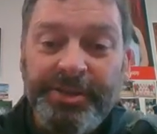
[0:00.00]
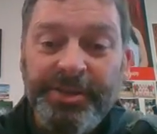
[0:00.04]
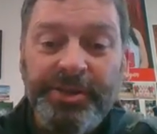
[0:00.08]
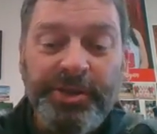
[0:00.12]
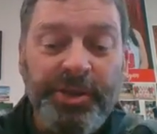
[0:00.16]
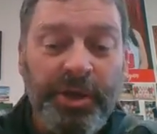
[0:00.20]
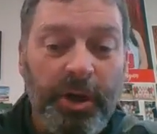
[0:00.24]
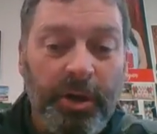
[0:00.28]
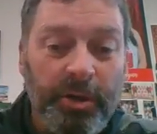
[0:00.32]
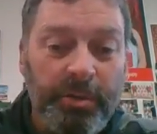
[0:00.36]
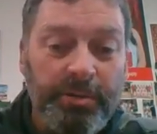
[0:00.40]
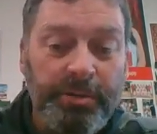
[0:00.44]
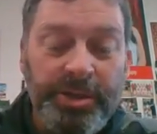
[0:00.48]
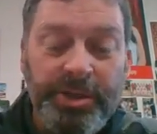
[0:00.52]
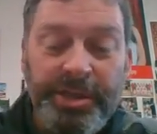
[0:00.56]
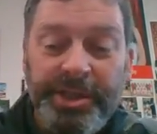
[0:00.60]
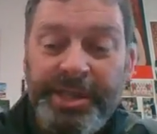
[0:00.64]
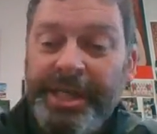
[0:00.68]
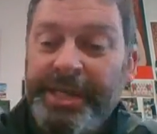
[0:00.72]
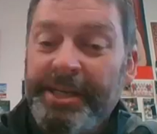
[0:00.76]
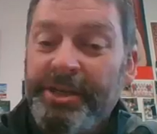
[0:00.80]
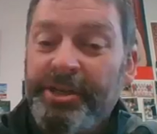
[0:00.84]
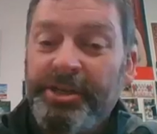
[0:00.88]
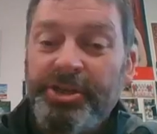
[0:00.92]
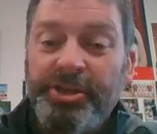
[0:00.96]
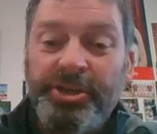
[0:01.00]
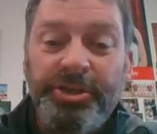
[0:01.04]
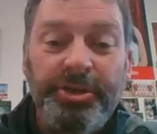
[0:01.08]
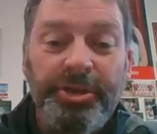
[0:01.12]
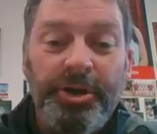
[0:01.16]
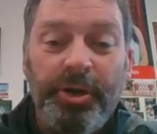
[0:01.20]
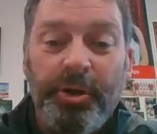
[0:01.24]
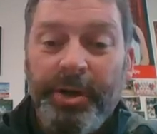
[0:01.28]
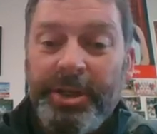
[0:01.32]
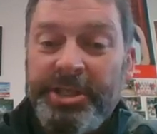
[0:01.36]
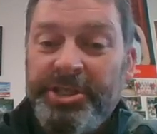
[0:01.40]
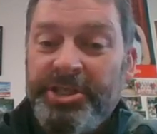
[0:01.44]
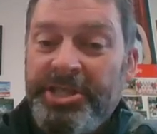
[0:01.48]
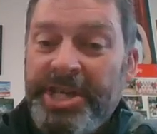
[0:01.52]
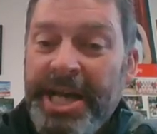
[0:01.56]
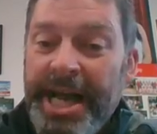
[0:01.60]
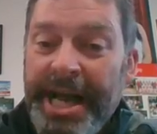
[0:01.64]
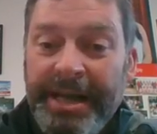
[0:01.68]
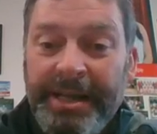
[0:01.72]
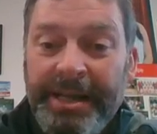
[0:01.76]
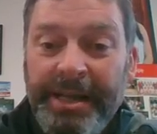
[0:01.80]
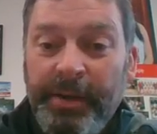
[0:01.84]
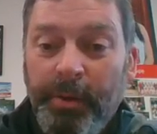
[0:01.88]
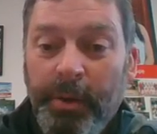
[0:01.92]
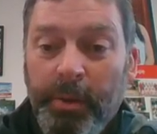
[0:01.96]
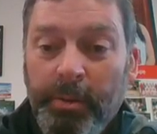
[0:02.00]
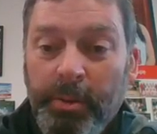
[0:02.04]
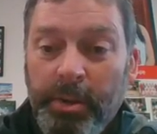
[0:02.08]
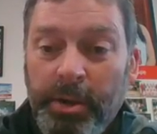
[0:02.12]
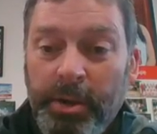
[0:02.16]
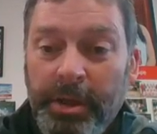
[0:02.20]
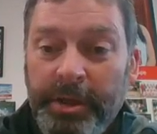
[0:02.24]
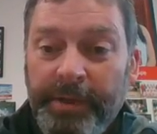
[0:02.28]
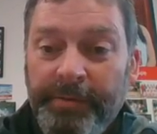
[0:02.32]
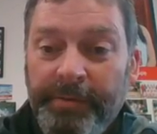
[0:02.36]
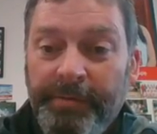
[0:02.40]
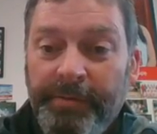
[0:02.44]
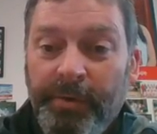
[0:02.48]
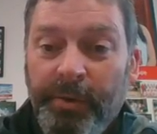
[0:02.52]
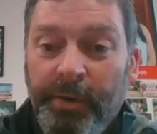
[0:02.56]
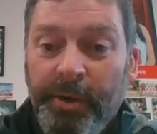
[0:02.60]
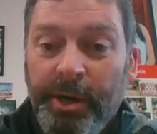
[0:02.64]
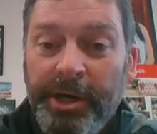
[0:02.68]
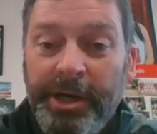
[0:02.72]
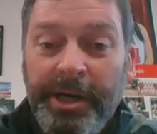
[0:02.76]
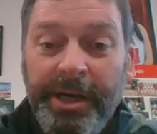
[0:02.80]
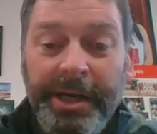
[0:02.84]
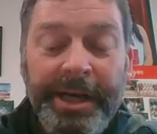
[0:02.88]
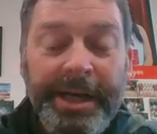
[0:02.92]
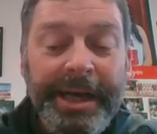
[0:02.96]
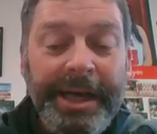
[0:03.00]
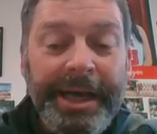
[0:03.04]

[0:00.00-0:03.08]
So seniors, you know exactly what we're looking for